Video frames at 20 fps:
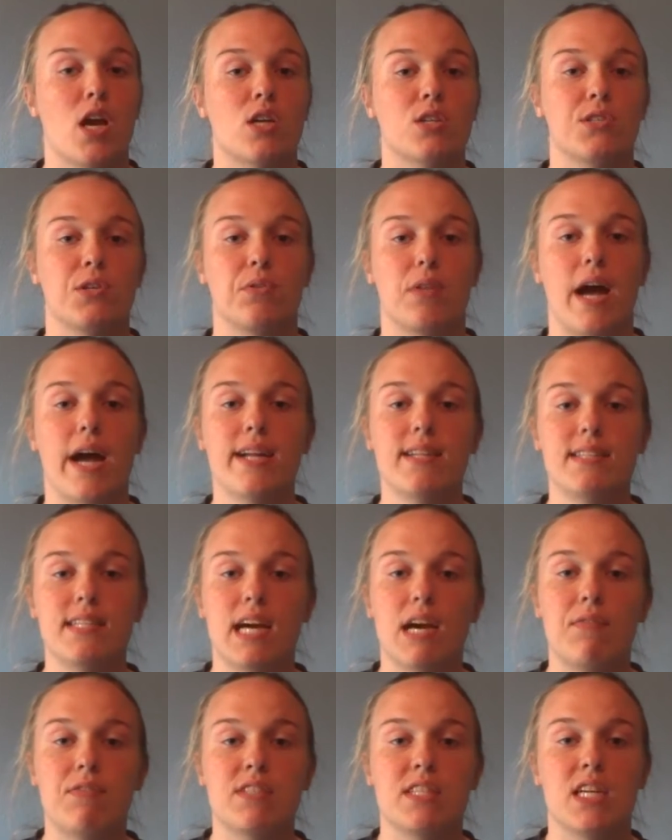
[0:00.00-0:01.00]
So line
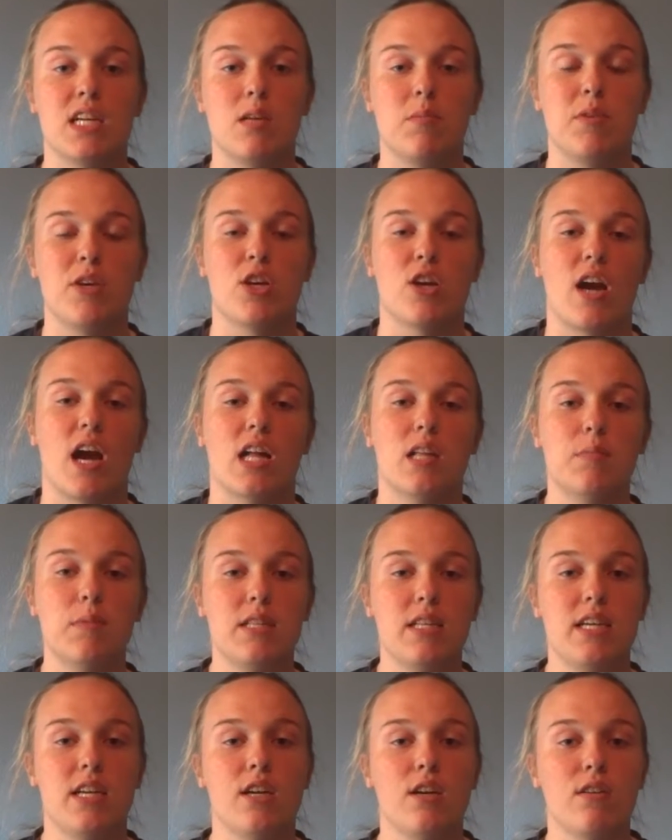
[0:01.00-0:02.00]
staff is going to be your
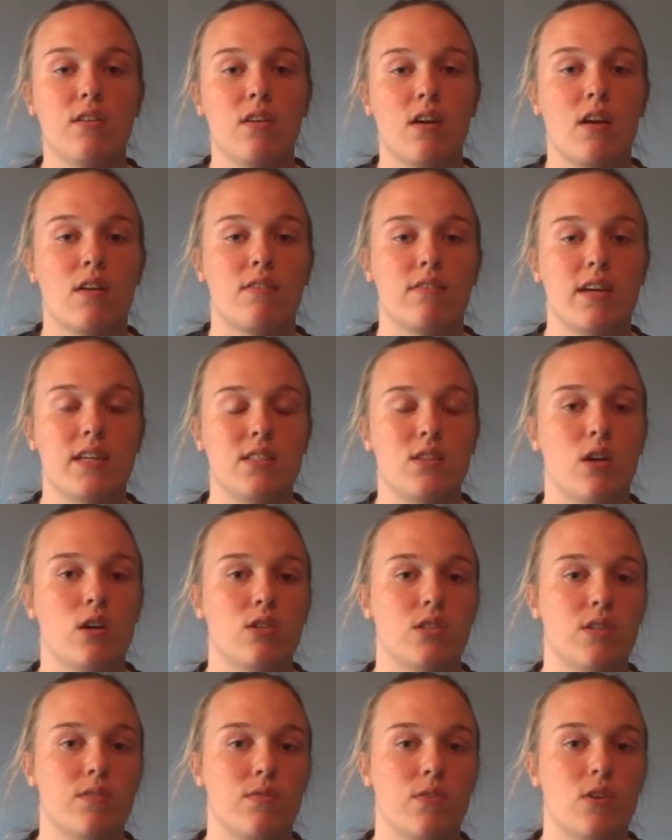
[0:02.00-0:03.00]
element leader, flight
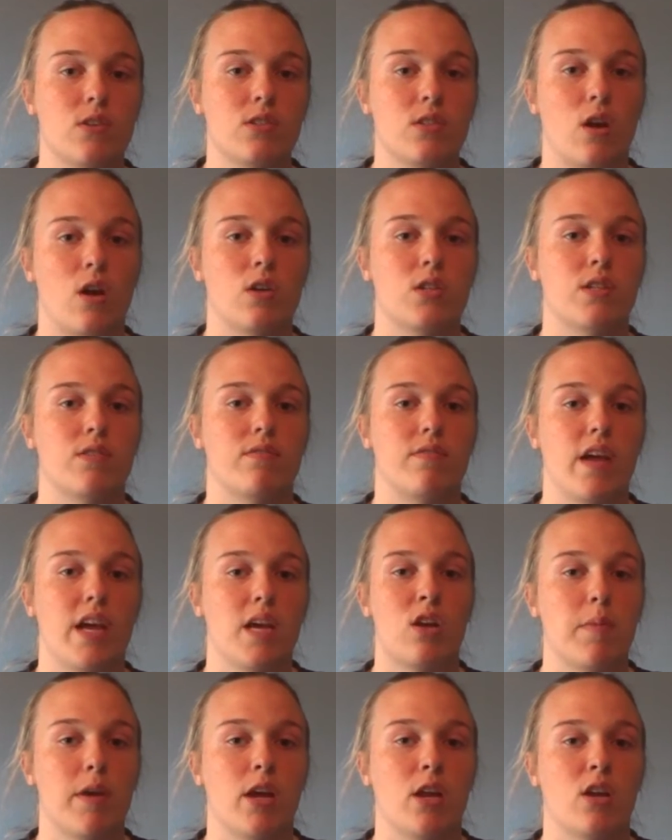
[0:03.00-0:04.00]
sergeant, first sergeant, flight
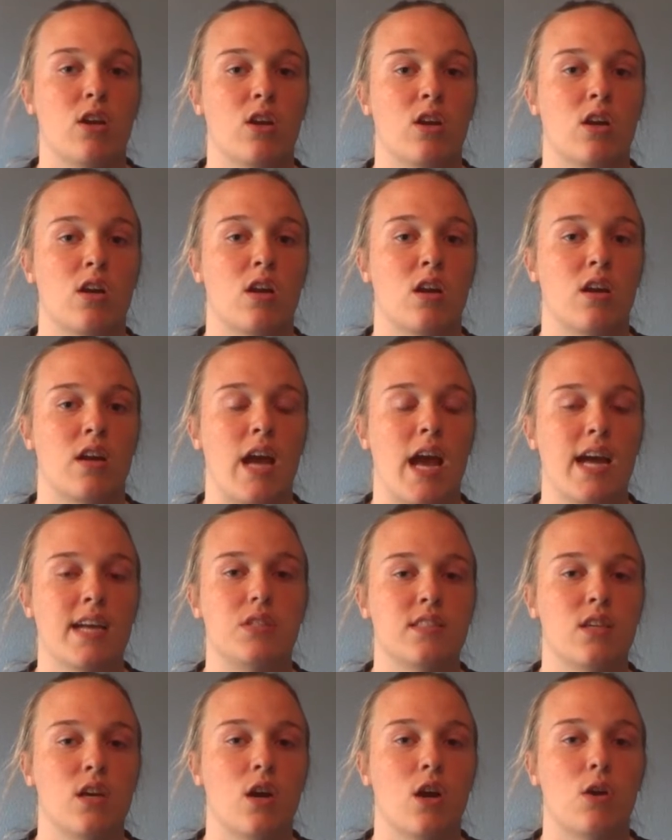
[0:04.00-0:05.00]
commander,
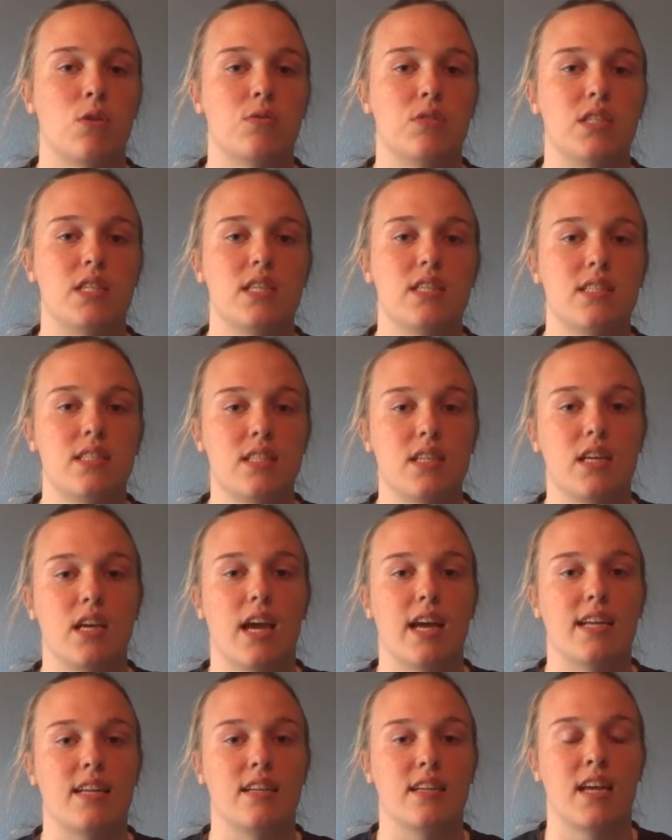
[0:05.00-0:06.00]
XO, DC,
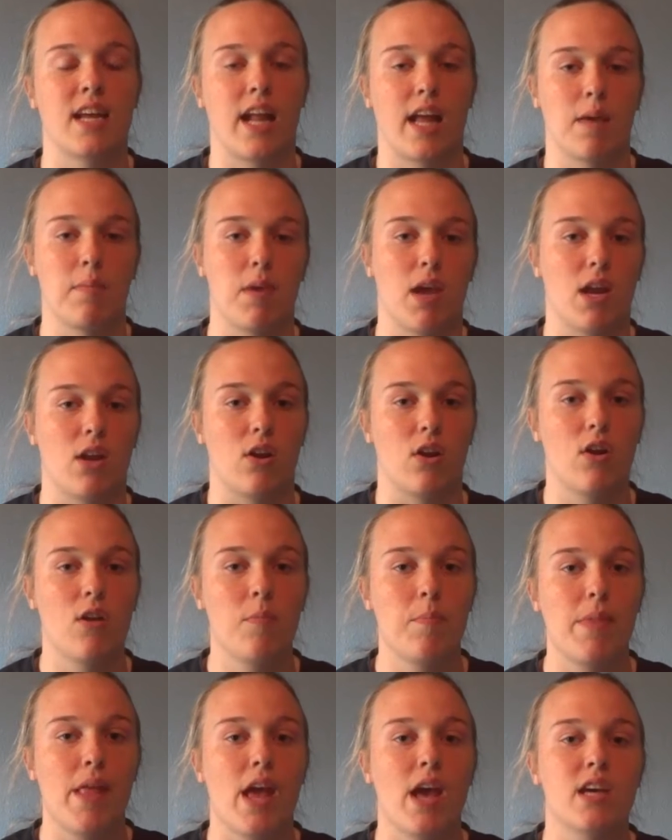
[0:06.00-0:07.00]
and cadet commander.